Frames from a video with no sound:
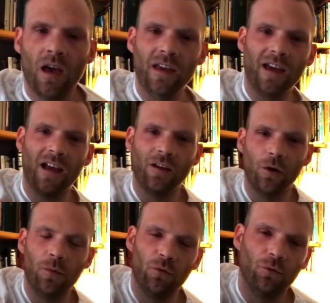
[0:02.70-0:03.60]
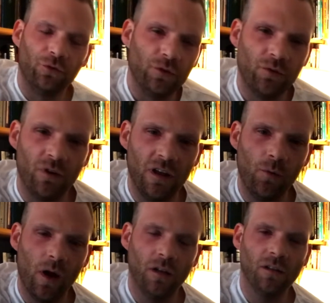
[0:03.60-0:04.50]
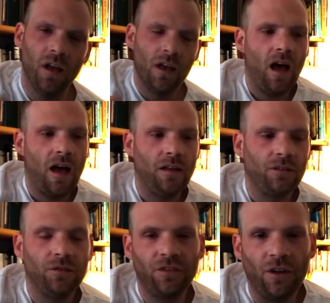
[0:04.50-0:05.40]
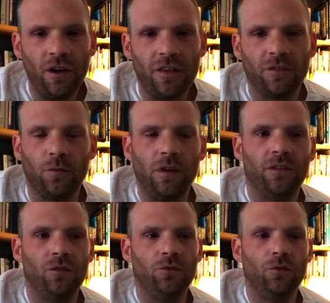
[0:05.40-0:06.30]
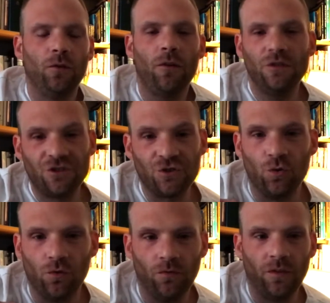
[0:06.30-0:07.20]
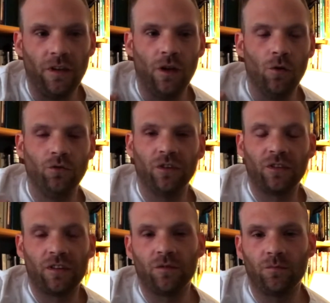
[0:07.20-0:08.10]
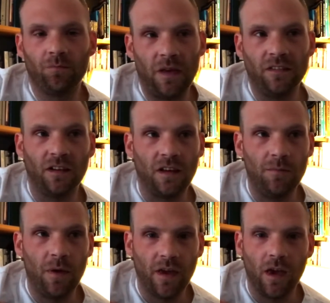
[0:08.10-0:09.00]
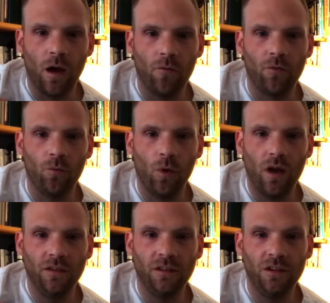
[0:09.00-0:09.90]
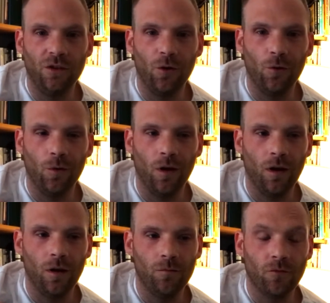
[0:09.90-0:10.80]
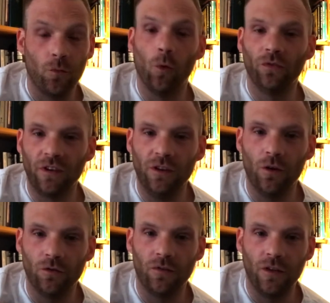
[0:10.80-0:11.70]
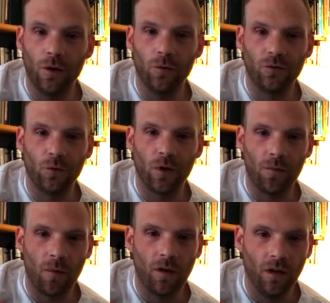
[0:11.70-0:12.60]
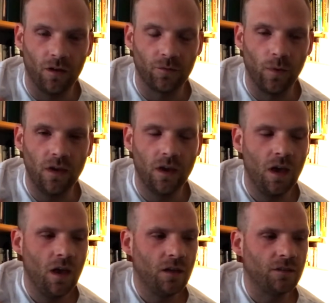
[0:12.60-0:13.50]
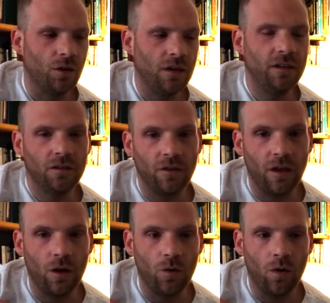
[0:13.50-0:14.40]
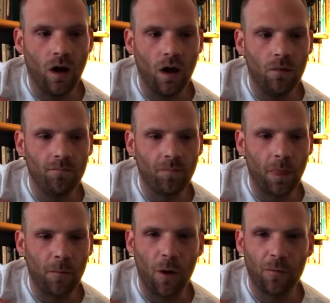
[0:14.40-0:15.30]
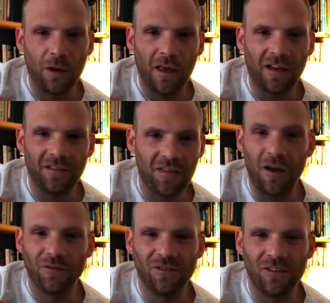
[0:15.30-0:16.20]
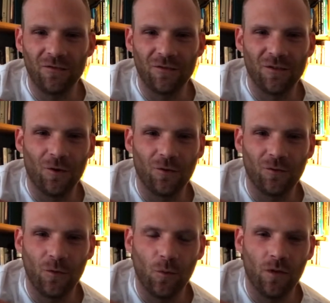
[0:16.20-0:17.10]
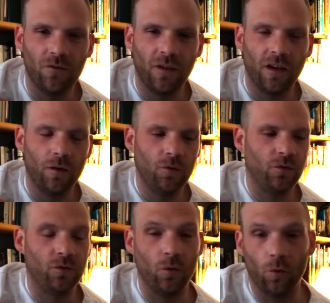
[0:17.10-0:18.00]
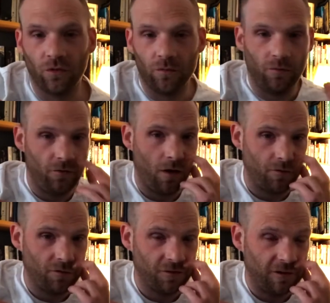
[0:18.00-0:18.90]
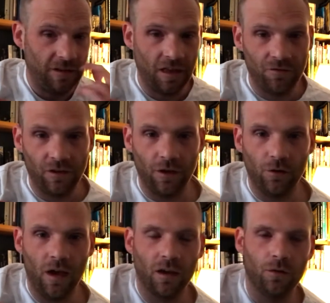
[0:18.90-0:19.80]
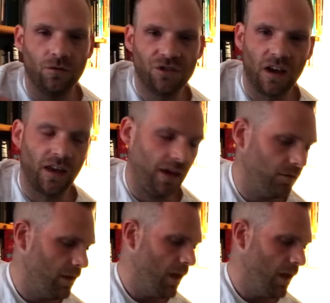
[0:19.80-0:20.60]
Hey gang, hope you're all doing really well. And I've decided this week to do a very short video, just basically picking up from where from what Dinho's video was talking about last week. So he did a video about playing thousands of different songs with one finger, which was awesome. If you haven't seen that video yet, go and check it out.